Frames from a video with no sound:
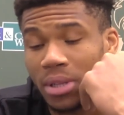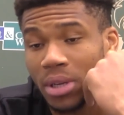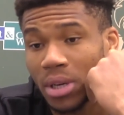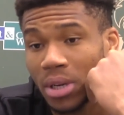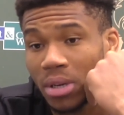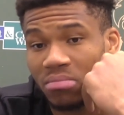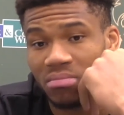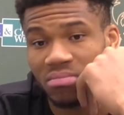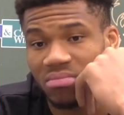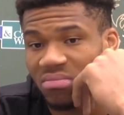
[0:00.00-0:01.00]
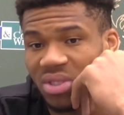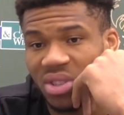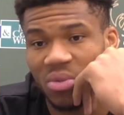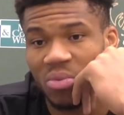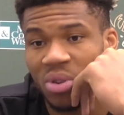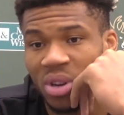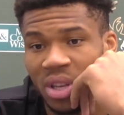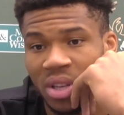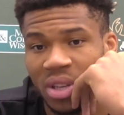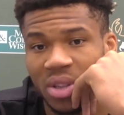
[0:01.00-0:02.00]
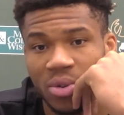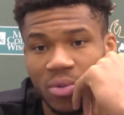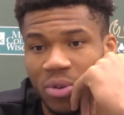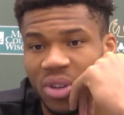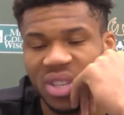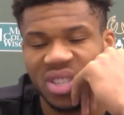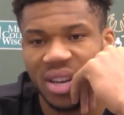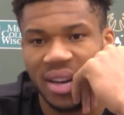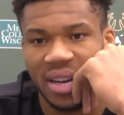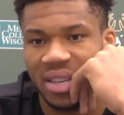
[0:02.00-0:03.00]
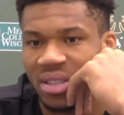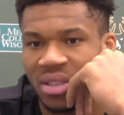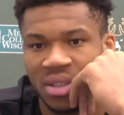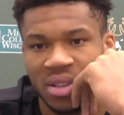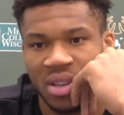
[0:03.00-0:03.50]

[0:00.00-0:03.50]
Um, you know what he can do for his size,